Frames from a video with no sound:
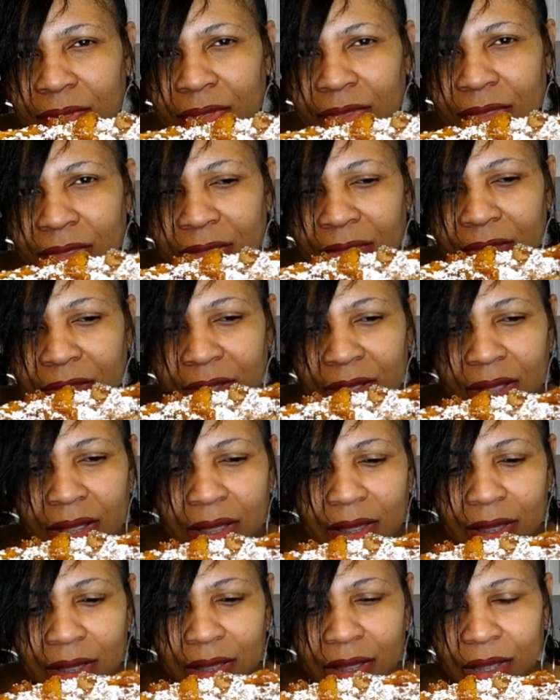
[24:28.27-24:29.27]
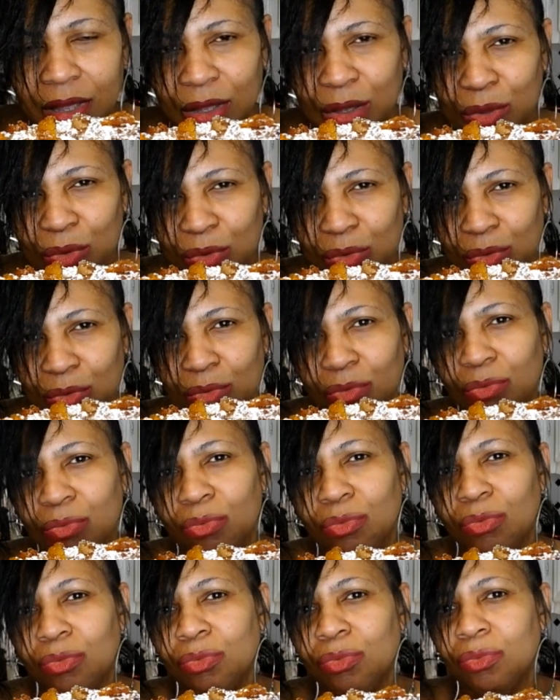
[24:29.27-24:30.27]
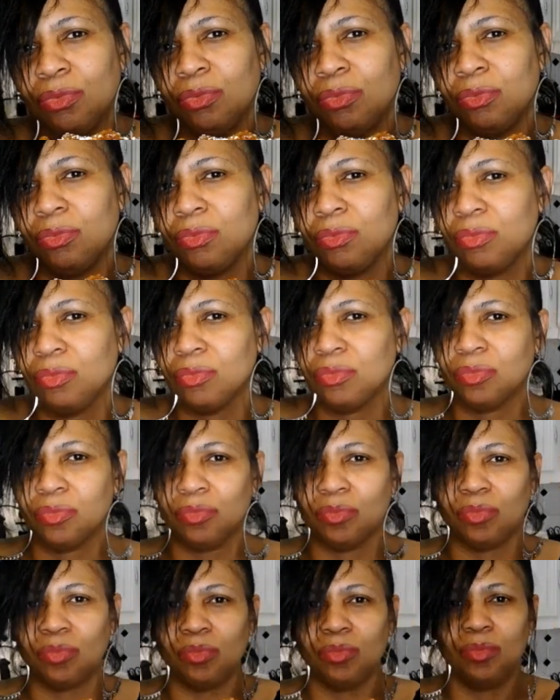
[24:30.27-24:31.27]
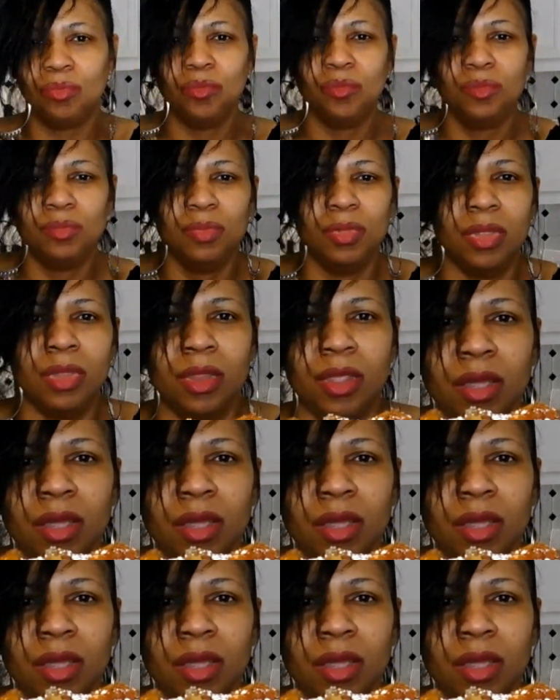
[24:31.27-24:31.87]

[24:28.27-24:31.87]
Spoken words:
Nobody speaks.